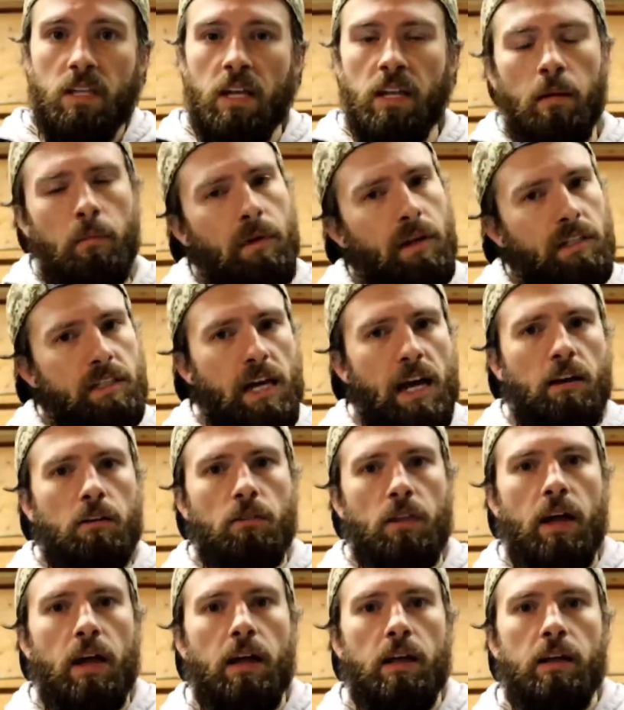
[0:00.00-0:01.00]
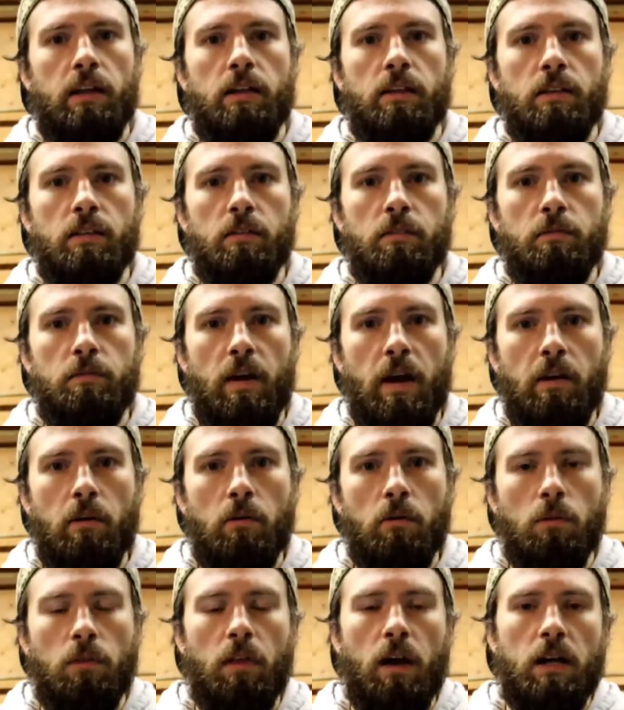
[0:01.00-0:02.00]
And I'm going to tackle that in the
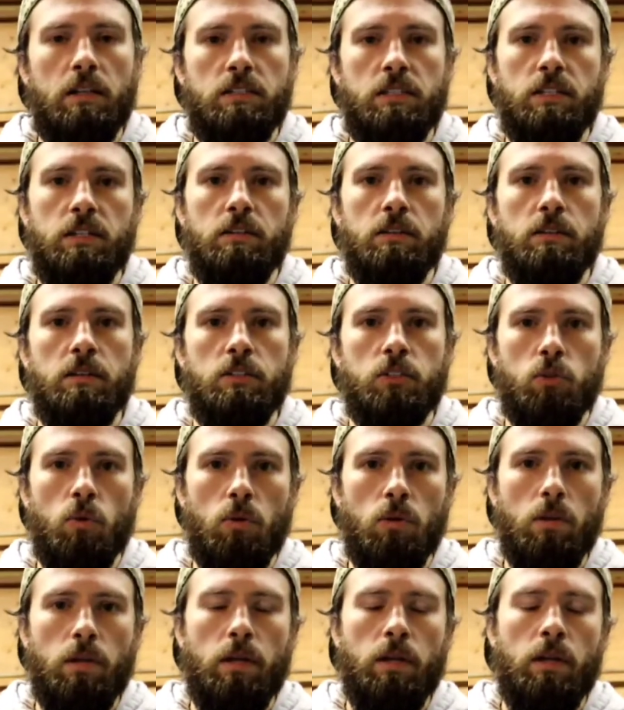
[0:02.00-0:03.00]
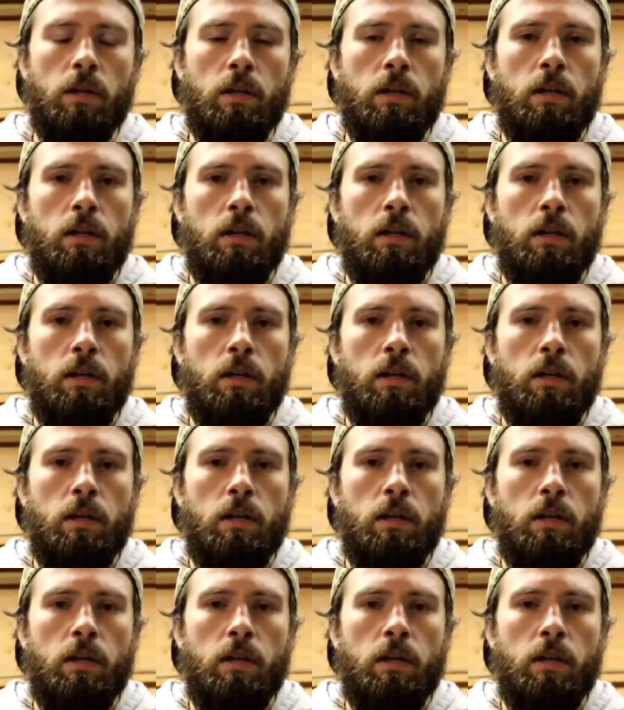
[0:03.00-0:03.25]
final thoughts here shortly.